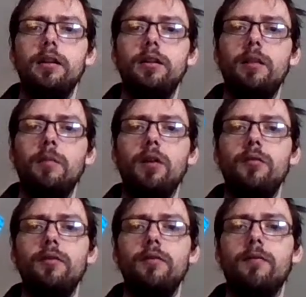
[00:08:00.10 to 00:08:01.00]

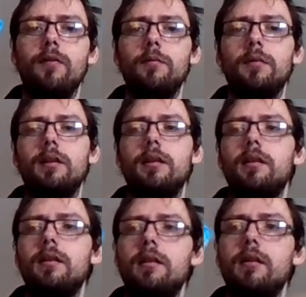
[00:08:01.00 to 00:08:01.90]
Timon from,
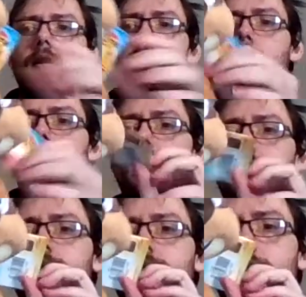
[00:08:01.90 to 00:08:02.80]
I
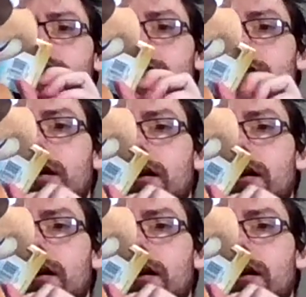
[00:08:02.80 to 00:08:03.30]
believe that's